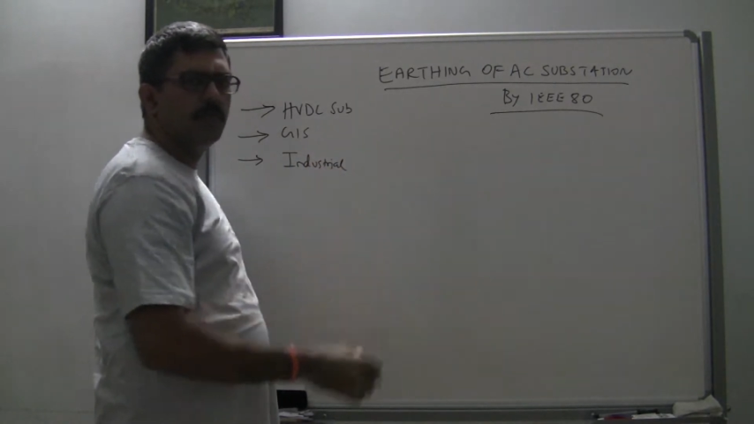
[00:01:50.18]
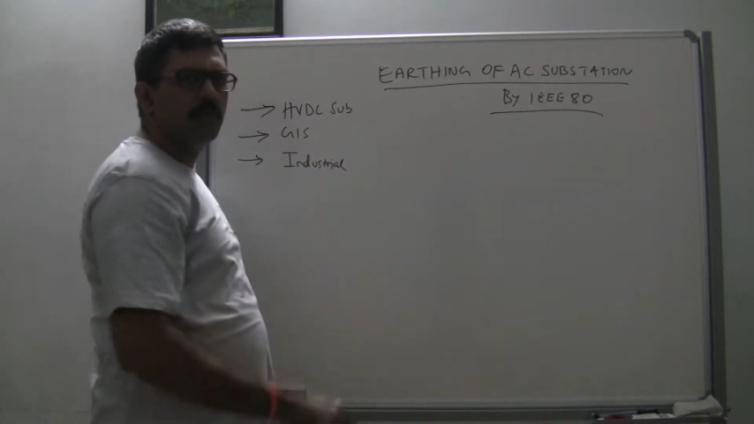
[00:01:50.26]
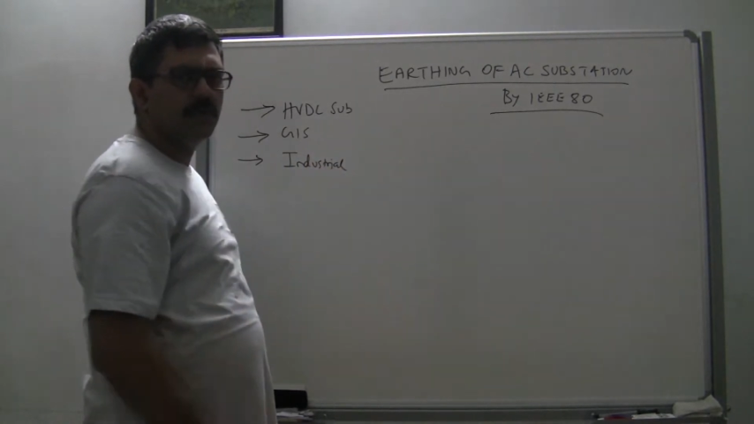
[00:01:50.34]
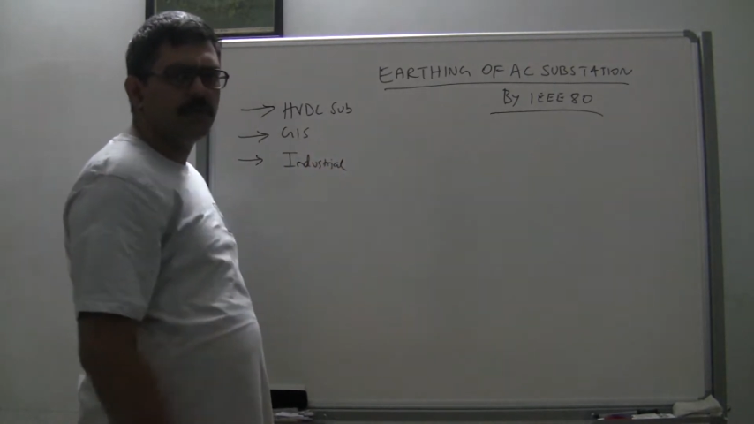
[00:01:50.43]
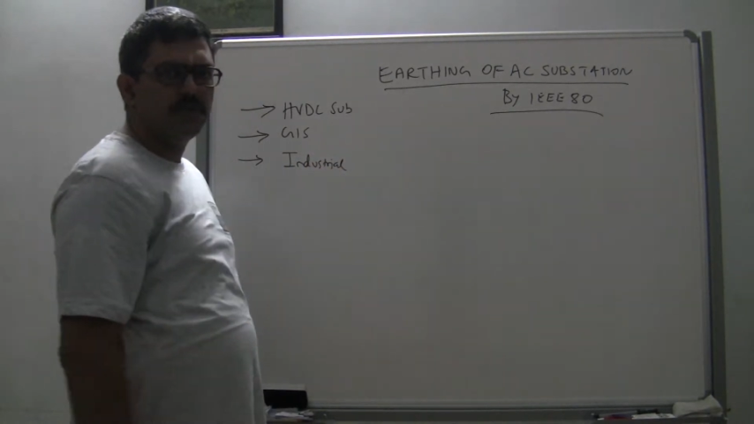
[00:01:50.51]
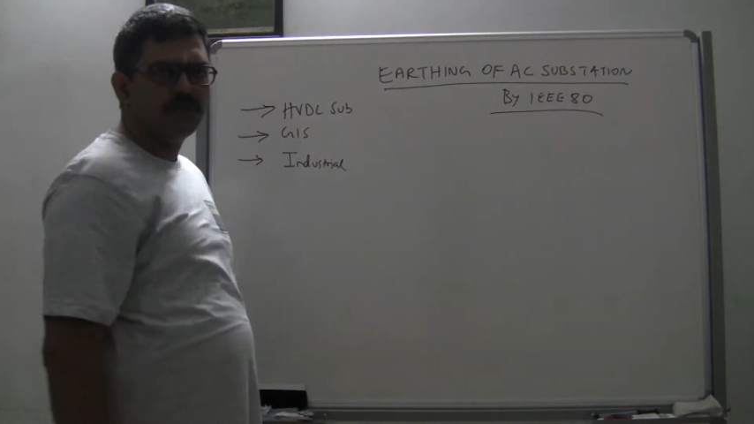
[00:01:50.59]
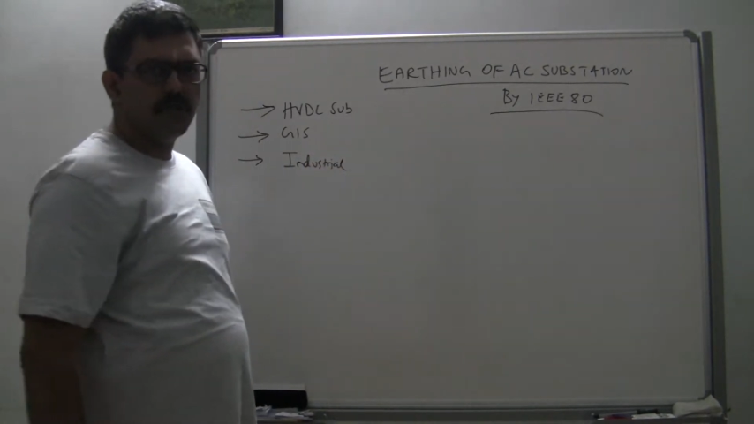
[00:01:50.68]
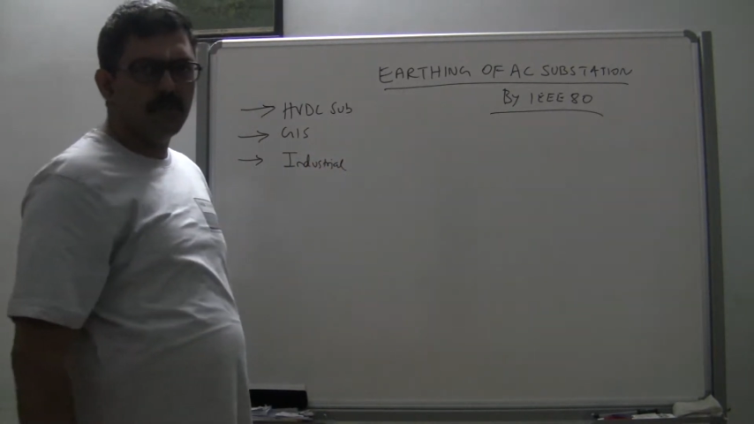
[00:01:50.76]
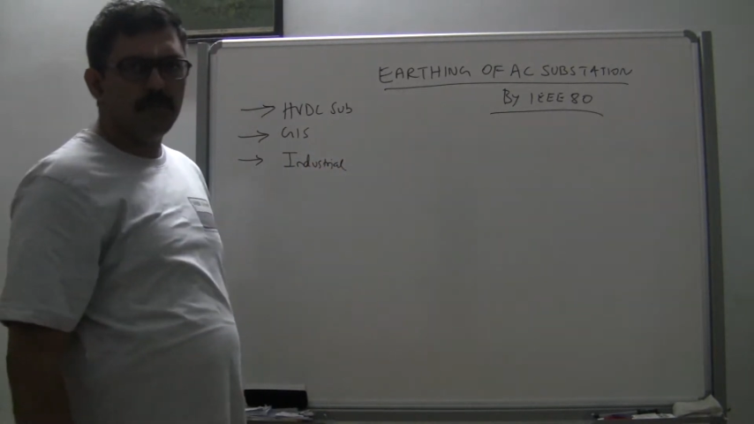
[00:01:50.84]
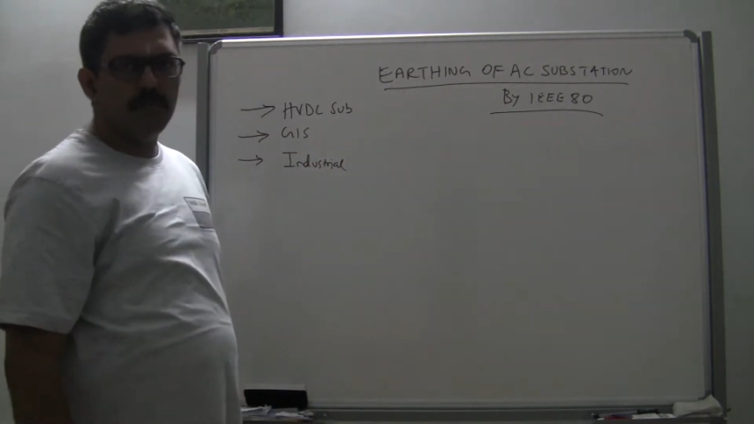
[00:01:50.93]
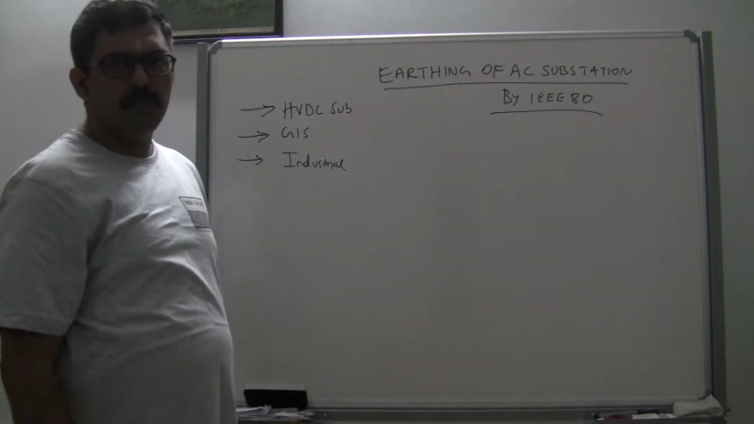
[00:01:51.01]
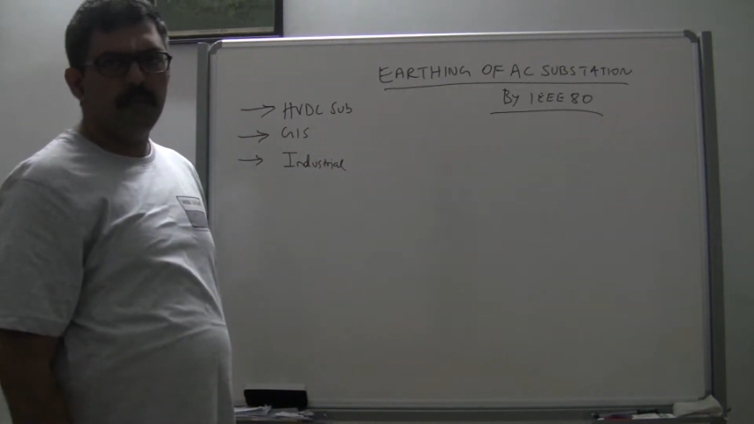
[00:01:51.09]
power
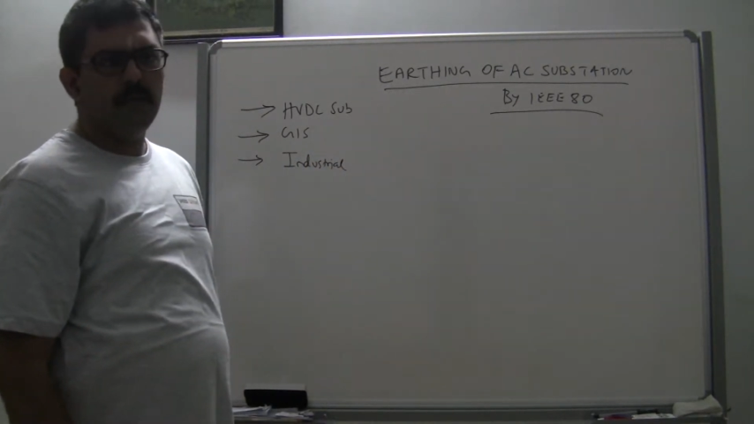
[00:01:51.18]
system,